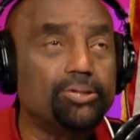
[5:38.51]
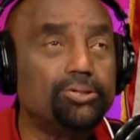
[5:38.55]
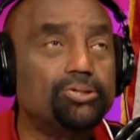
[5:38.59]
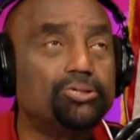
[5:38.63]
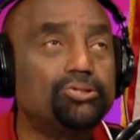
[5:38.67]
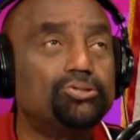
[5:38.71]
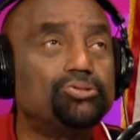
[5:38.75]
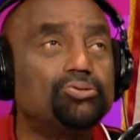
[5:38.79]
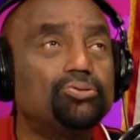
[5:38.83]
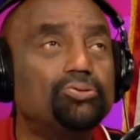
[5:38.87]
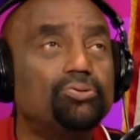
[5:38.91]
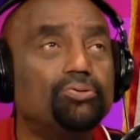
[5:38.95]
you
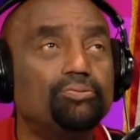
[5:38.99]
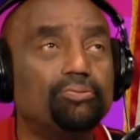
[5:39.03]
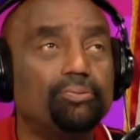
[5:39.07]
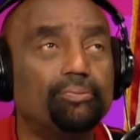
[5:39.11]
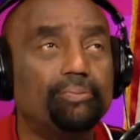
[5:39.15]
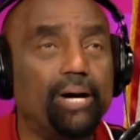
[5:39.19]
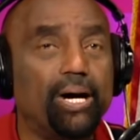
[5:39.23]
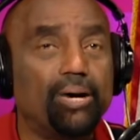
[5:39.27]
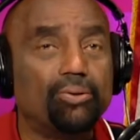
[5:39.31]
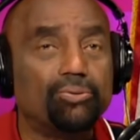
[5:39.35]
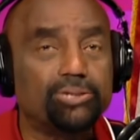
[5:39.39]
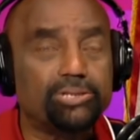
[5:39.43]
the truth
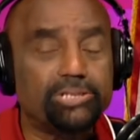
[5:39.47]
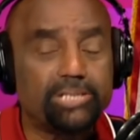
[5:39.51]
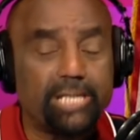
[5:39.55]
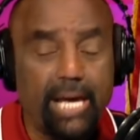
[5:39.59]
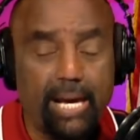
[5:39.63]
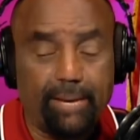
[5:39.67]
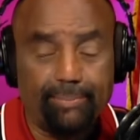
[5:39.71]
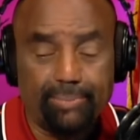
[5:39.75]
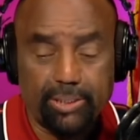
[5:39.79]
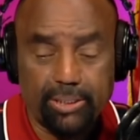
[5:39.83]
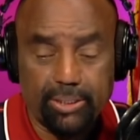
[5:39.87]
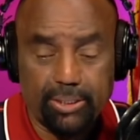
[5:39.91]
about what's
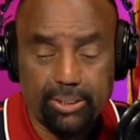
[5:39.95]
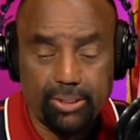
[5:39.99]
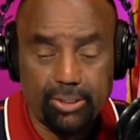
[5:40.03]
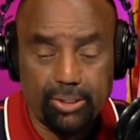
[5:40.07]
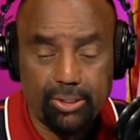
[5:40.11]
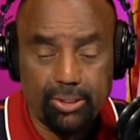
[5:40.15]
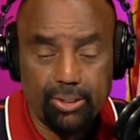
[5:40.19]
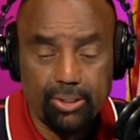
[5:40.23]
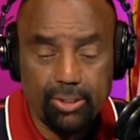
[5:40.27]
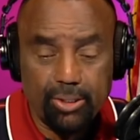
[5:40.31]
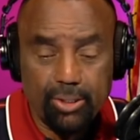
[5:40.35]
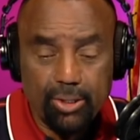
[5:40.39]
happening
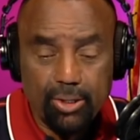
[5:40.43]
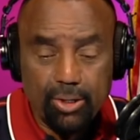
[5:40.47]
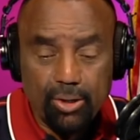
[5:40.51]
there.